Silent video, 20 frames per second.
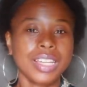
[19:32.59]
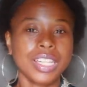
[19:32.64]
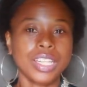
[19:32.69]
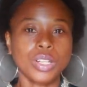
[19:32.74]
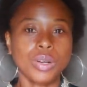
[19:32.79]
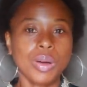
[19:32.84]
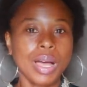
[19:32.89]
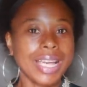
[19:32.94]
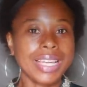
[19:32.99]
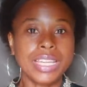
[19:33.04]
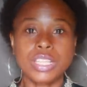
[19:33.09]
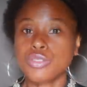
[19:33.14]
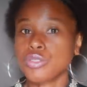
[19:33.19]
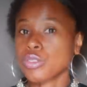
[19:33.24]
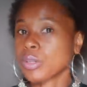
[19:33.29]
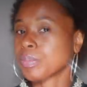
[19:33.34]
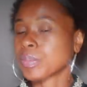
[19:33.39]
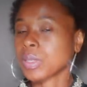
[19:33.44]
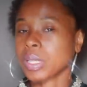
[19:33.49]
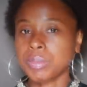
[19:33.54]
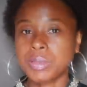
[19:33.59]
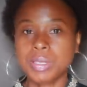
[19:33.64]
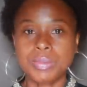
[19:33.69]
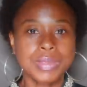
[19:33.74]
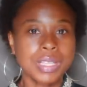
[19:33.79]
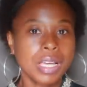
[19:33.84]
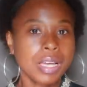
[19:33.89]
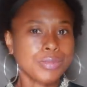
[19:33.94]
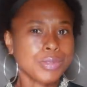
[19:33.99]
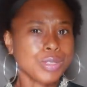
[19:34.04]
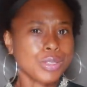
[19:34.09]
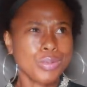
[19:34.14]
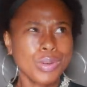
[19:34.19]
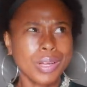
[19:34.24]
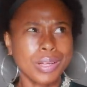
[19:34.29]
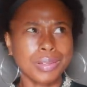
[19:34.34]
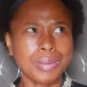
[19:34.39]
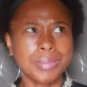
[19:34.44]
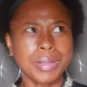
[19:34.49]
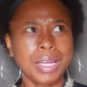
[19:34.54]
You know, I get tripped up sometimes as
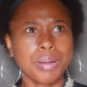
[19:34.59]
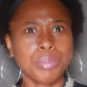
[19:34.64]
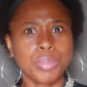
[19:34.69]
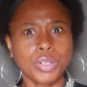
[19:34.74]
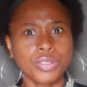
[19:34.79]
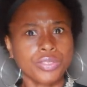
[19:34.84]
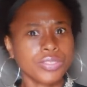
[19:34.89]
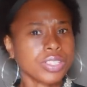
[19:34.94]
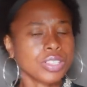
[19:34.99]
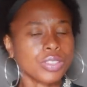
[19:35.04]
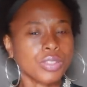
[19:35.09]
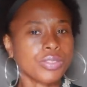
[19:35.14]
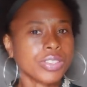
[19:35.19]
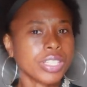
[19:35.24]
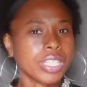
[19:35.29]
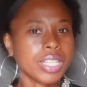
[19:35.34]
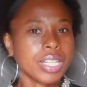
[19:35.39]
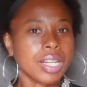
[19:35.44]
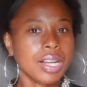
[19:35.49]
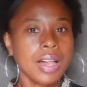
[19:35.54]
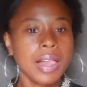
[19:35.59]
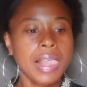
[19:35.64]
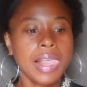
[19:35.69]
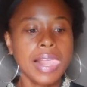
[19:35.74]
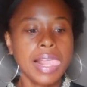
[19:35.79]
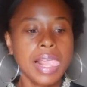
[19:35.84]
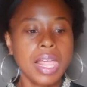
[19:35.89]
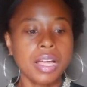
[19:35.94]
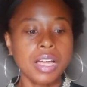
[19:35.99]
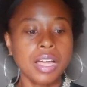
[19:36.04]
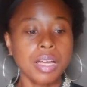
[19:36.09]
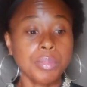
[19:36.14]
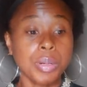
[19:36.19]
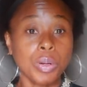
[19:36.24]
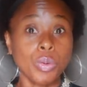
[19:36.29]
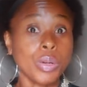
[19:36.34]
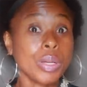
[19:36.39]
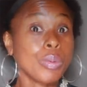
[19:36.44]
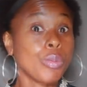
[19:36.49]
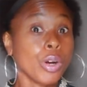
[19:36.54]
well. Not perfect over here,
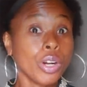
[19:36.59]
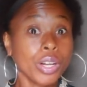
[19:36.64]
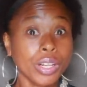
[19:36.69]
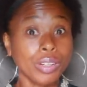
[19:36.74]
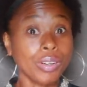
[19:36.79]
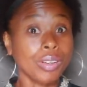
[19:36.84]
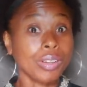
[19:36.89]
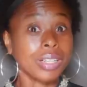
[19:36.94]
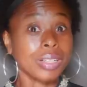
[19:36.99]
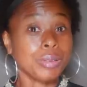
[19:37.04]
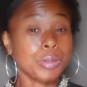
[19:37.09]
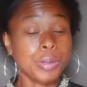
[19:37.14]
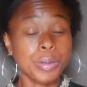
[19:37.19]
but we working on it.